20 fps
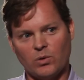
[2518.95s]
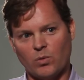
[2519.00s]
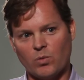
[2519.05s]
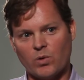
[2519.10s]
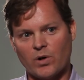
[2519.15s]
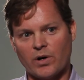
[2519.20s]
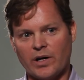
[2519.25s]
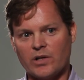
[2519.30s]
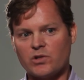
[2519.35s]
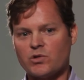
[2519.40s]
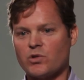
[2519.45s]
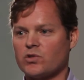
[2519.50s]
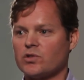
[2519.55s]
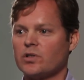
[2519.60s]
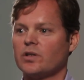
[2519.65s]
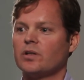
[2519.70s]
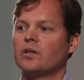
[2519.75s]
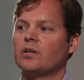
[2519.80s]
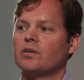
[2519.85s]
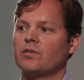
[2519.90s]
"We're
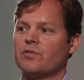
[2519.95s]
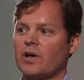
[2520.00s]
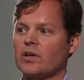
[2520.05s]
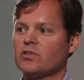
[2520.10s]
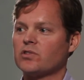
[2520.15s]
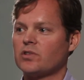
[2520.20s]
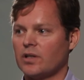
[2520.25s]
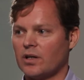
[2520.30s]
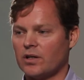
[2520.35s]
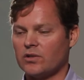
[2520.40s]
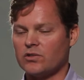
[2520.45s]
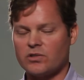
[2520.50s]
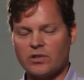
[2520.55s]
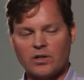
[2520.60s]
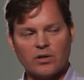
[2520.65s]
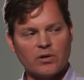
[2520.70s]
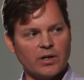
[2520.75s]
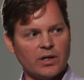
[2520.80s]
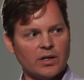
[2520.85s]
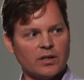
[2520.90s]
interested in investing in
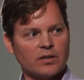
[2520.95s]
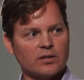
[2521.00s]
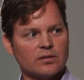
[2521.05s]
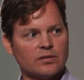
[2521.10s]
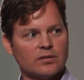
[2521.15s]
Siri,